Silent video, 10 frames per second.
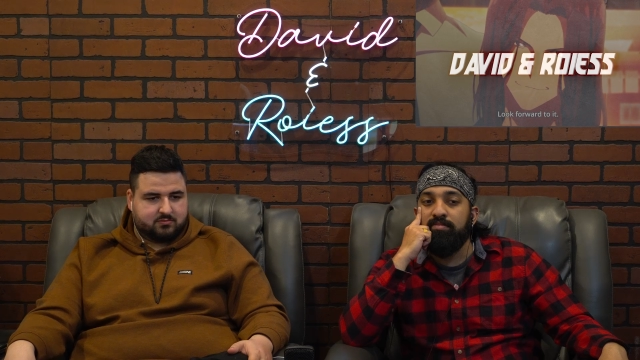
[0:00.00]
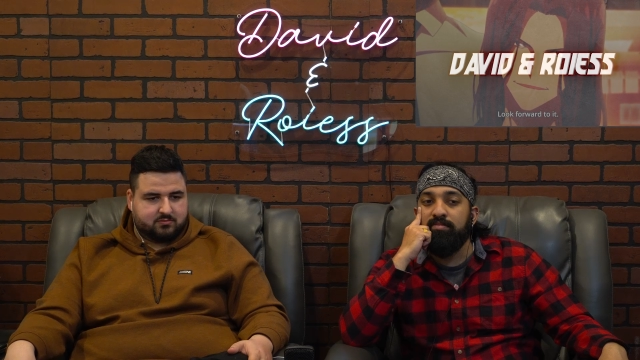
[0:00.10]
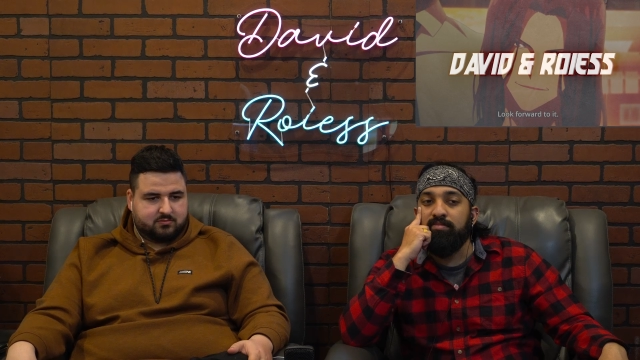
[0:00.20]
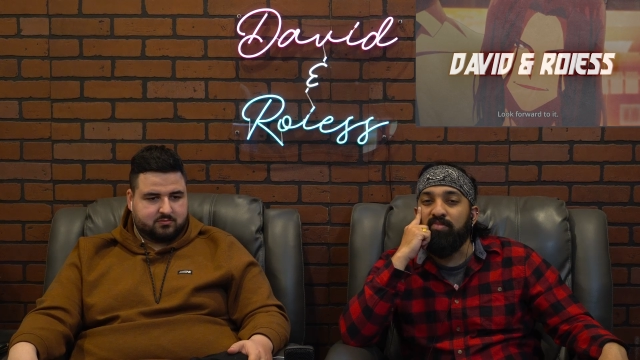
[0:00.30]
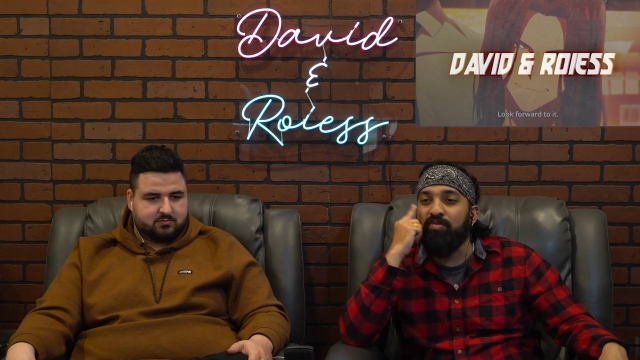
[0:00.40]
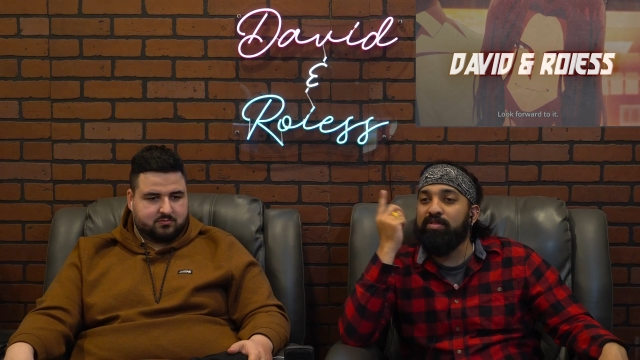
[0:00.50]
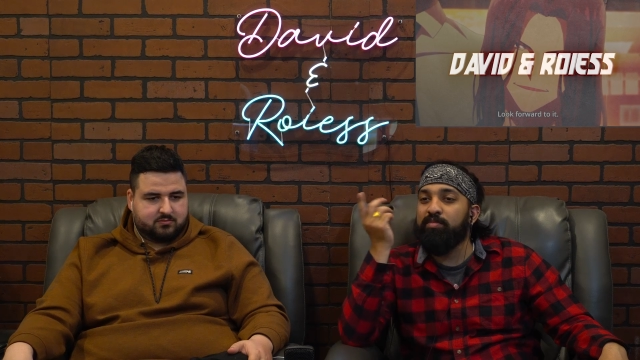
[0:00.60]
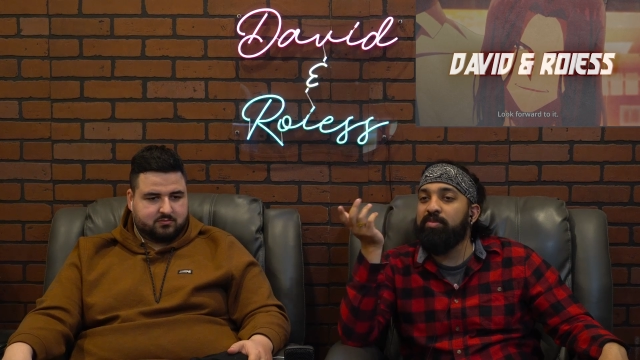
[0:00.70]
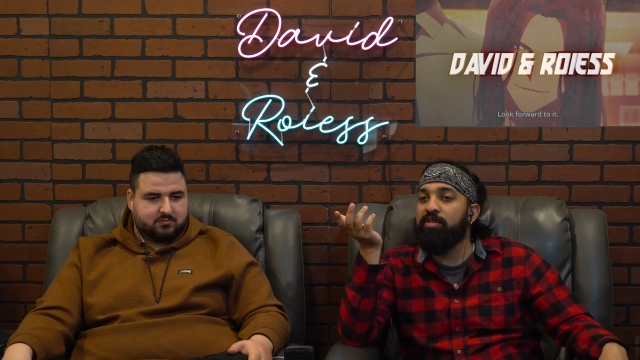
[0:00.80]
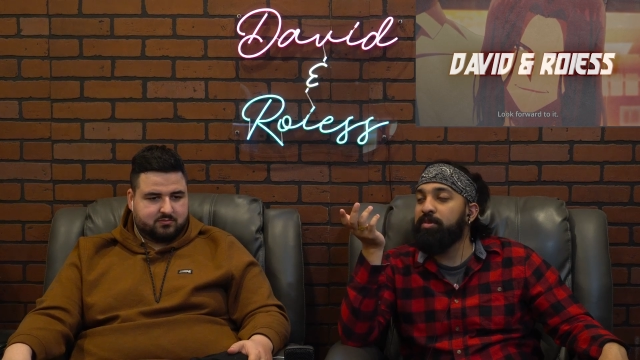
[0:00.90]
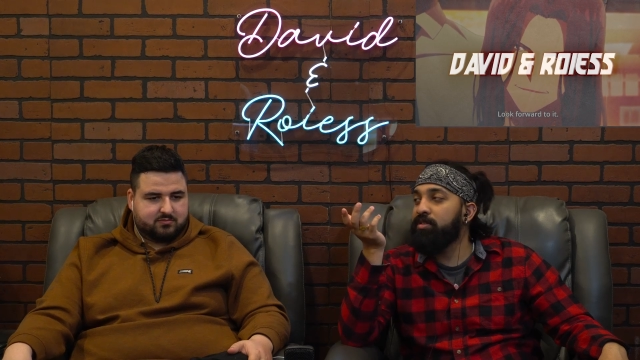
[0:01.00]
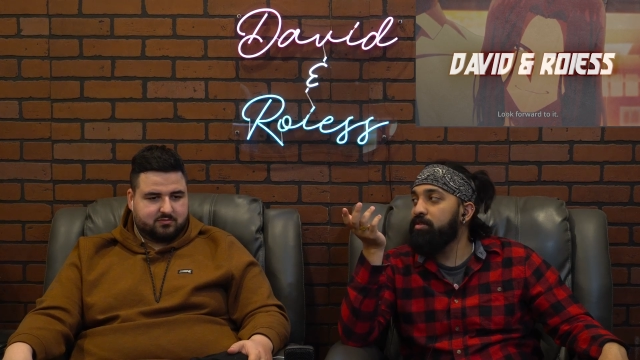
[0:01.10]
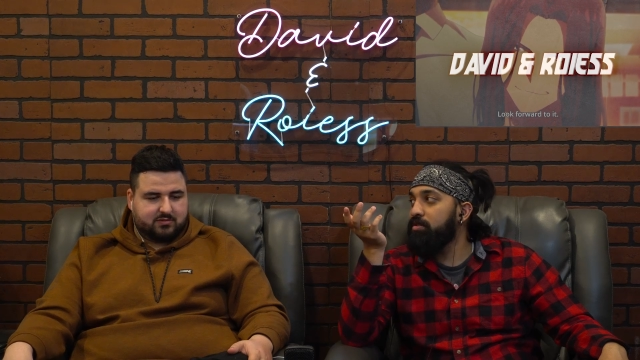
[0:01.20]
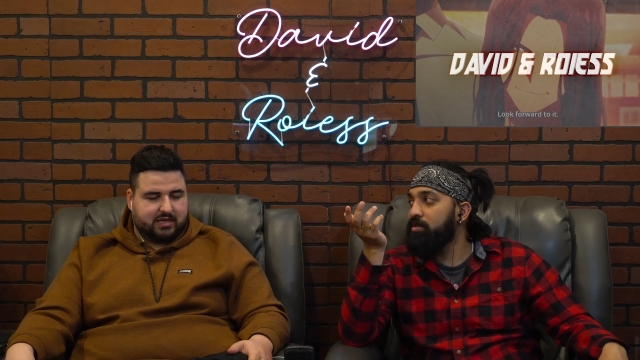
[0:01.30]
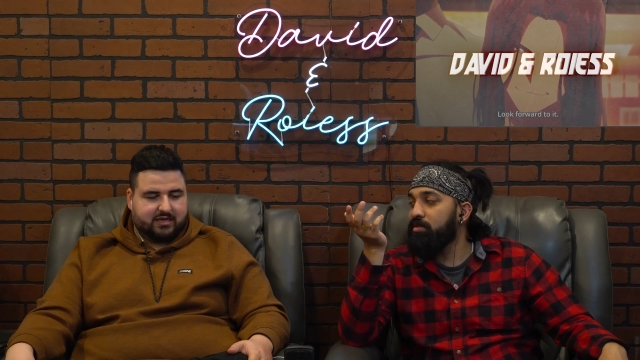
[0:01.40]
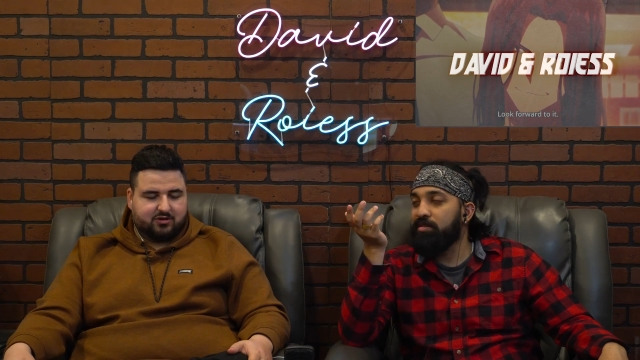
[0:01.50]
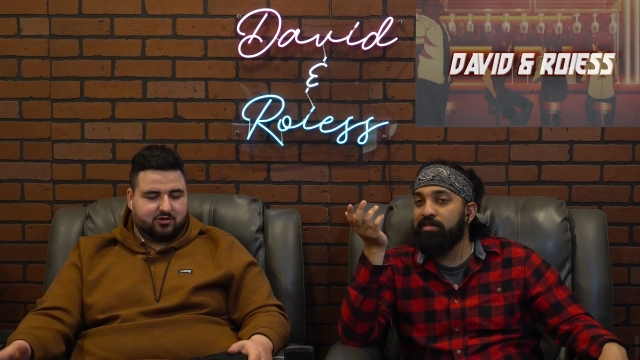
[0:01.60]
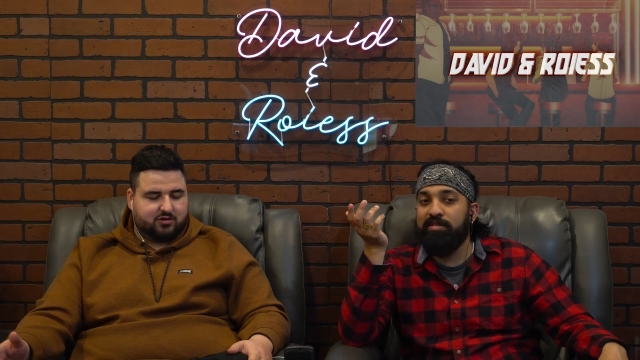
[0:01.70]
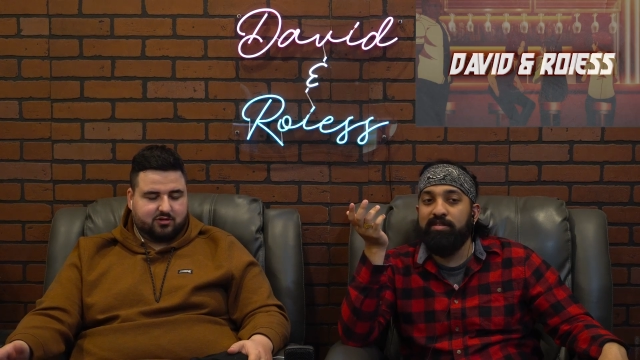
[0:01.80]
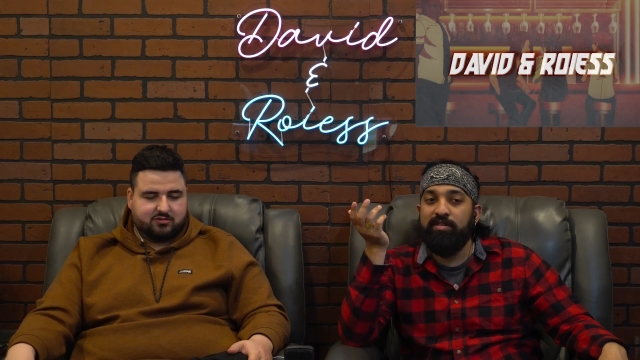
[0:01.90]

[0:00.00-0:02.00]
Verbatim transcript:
Speaker 1: was the point of the picture? I don't know.